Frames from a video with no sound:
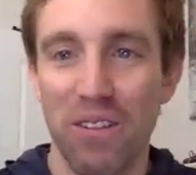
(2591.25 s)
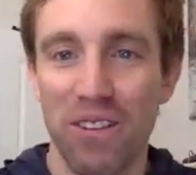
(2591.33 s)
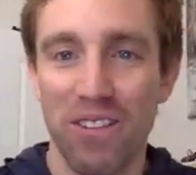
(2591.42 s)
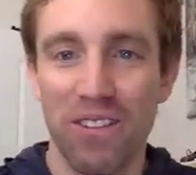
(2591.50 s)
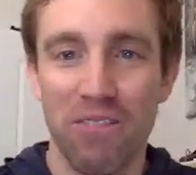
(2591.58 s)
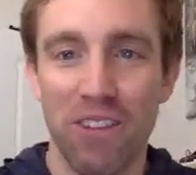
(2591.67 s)

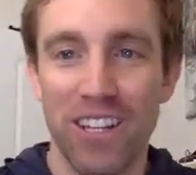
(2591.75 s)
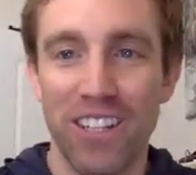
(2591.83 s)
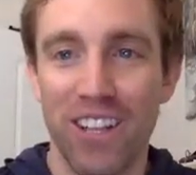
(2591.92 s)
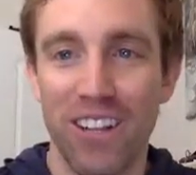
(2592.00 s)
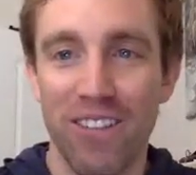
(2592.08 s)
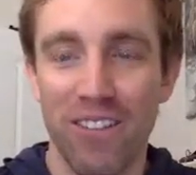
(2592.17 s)
we'll run
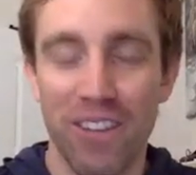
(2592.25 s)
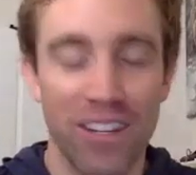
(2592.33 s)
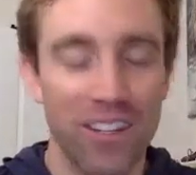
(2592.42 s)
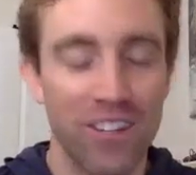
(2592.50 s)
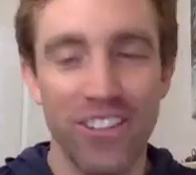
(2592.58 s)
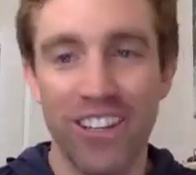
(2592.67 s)

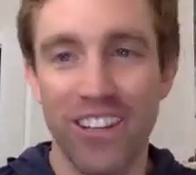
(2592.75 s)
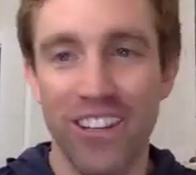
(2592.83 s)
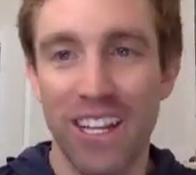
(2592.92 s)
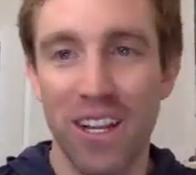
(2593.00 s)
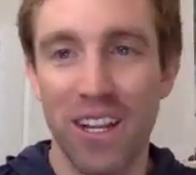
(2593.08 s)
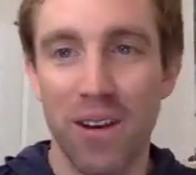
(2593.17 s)
into each other
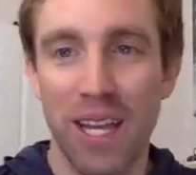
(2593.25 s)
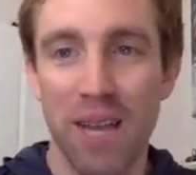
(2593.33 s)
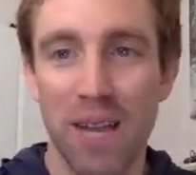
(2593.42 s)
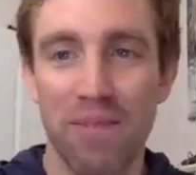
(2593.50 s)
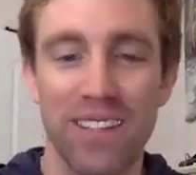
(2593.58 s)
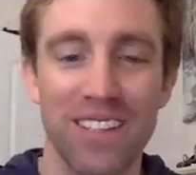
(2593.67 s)
again on
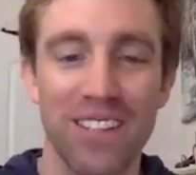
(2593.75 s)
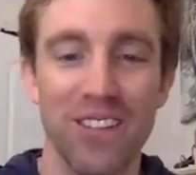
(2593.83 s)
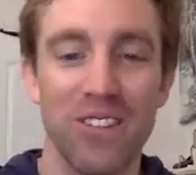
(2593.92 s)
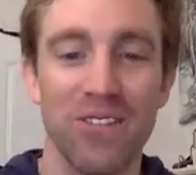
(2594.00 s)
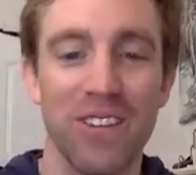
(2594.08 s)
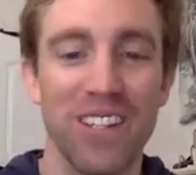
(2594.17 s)
campus. It was
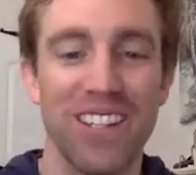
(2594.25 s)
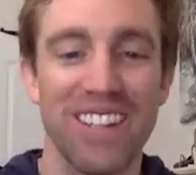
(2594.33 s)
always fun.